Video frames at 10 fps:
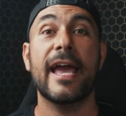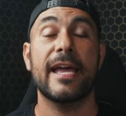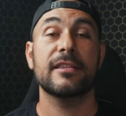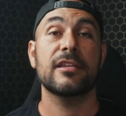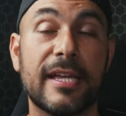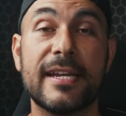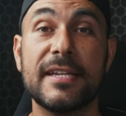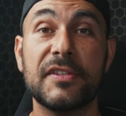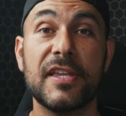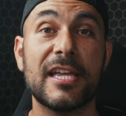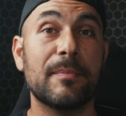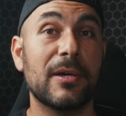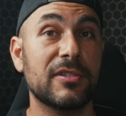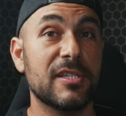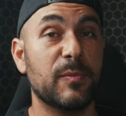and the great thing
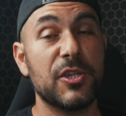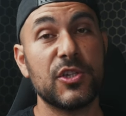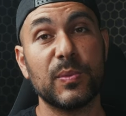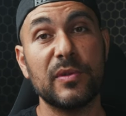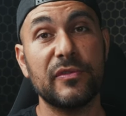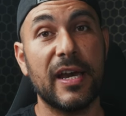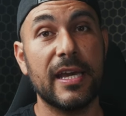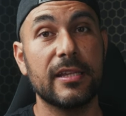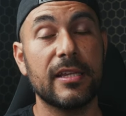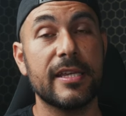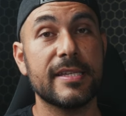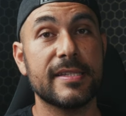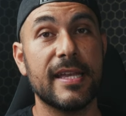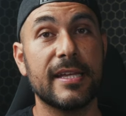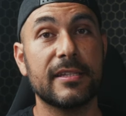about this picture profile
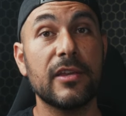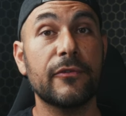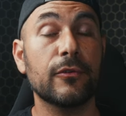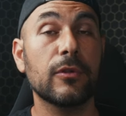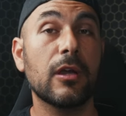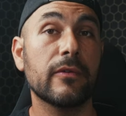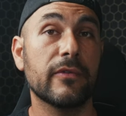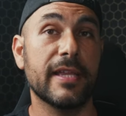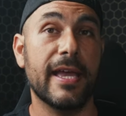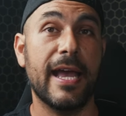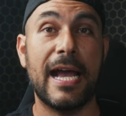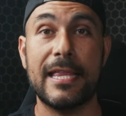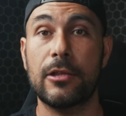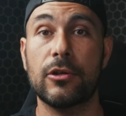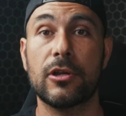is that if you love the
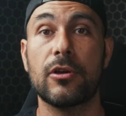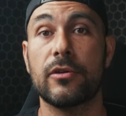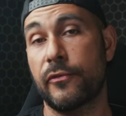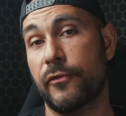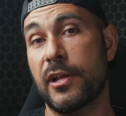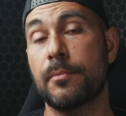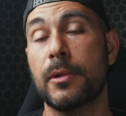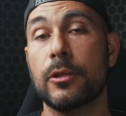analog or film